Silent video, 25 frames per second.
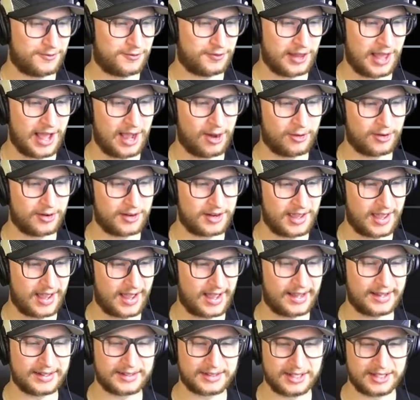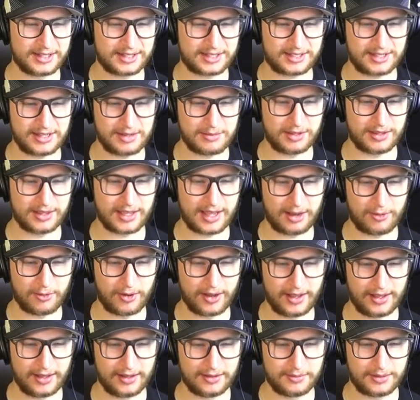Flower, yeah, it's seeming that
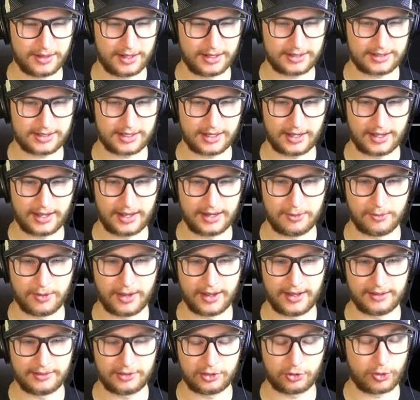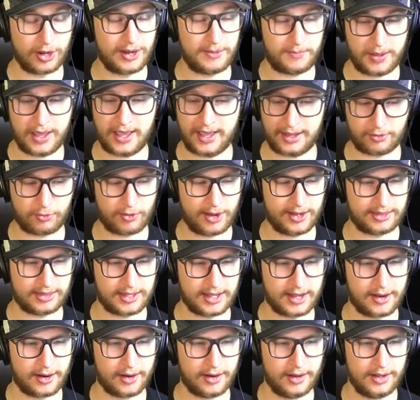way. But uh, anyway, great pick right
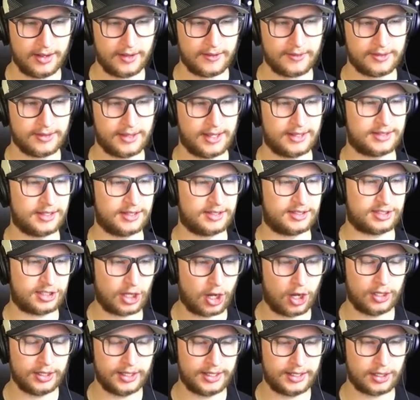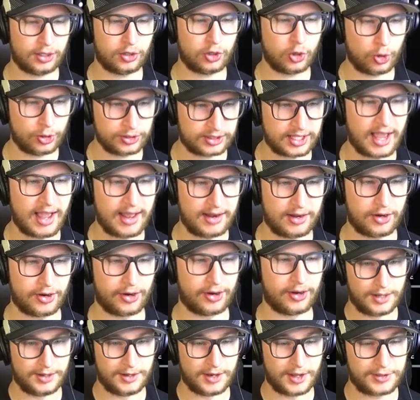there. That's a solid goaltender.
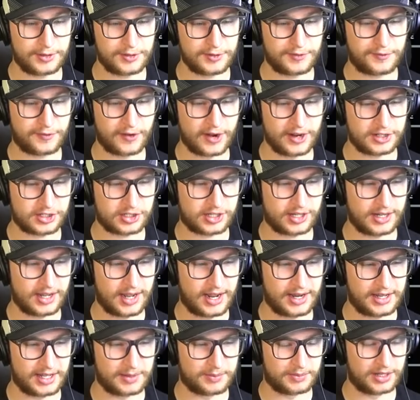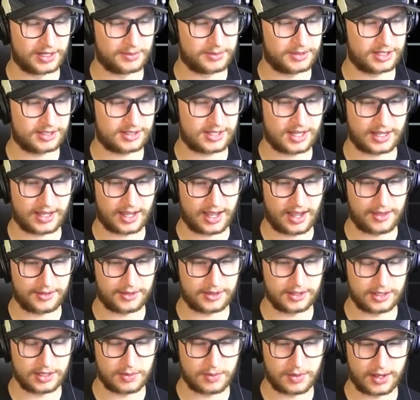Another French Canadian, but I'm going to take
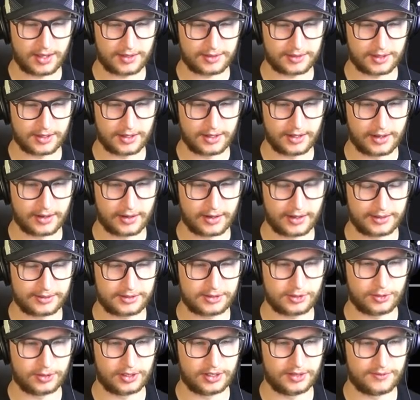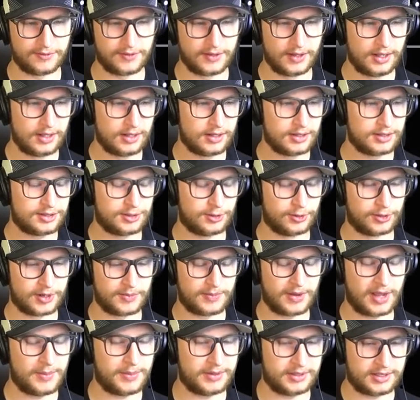Anthony Mantha here. I sort of sorted
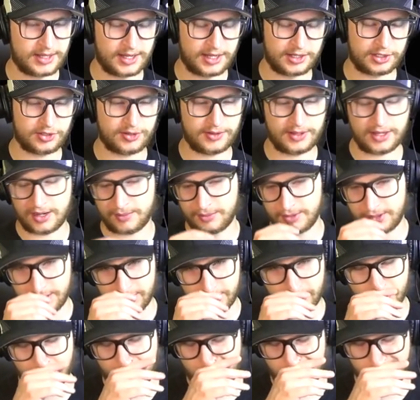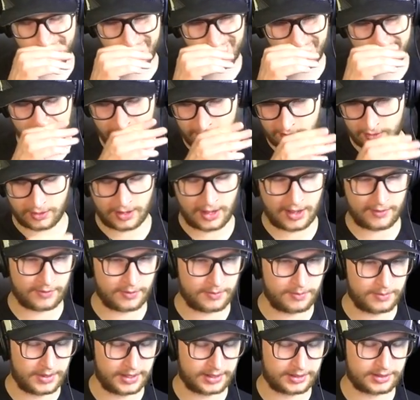by potential there. I'm going to try to, you know, have a
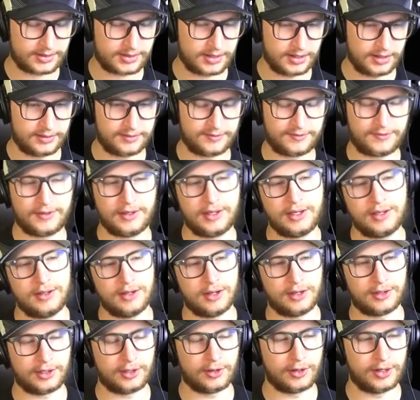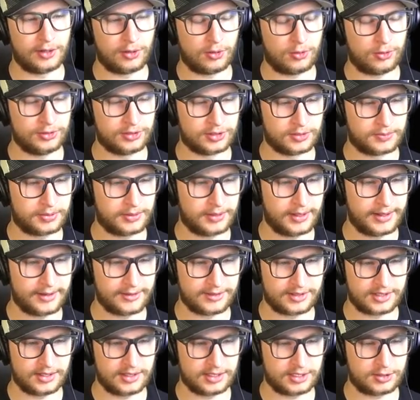mix of younger and older
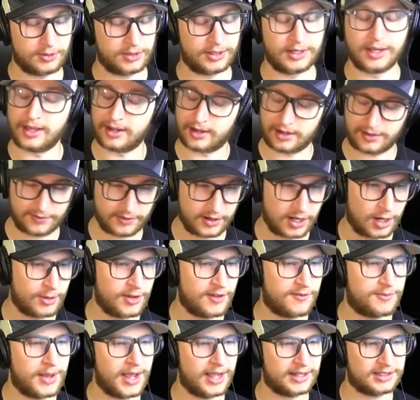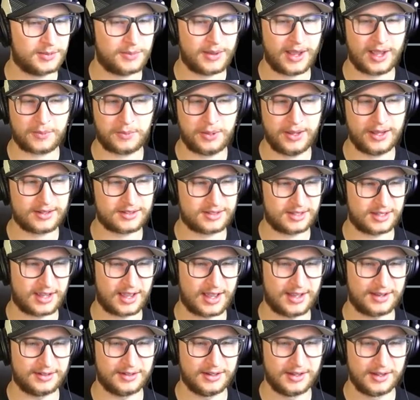players in this one. And I forgot we have back to back picks
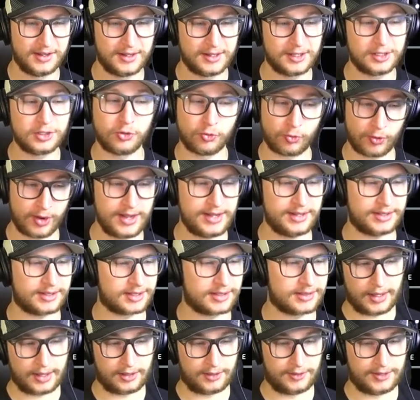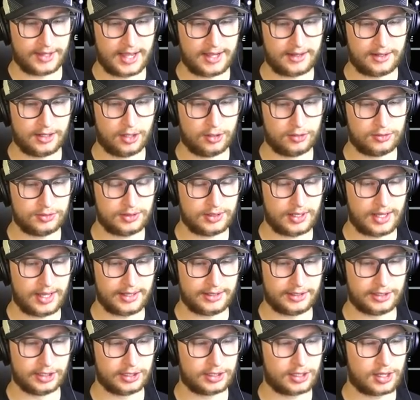again. Great. And on that note, a
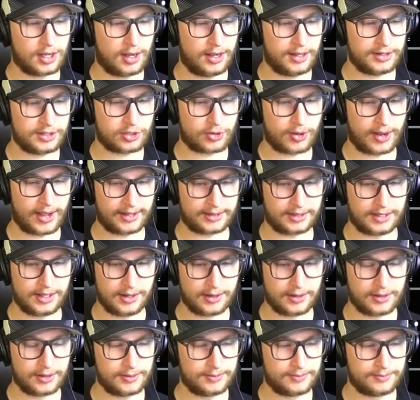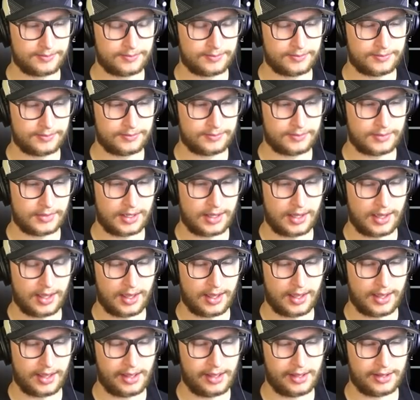good contract here
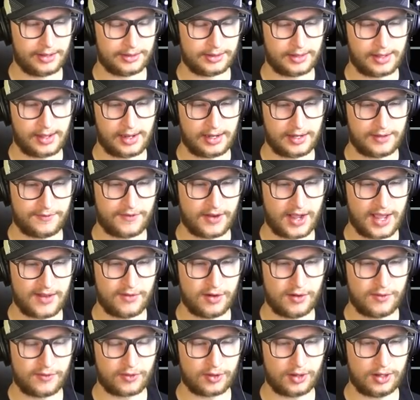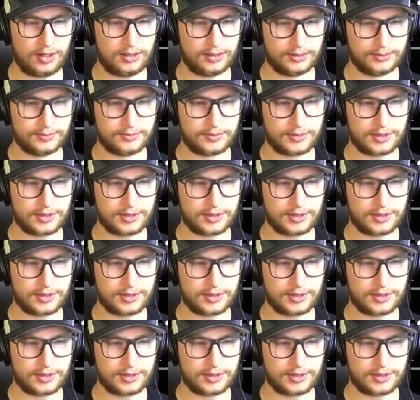and 85 overall.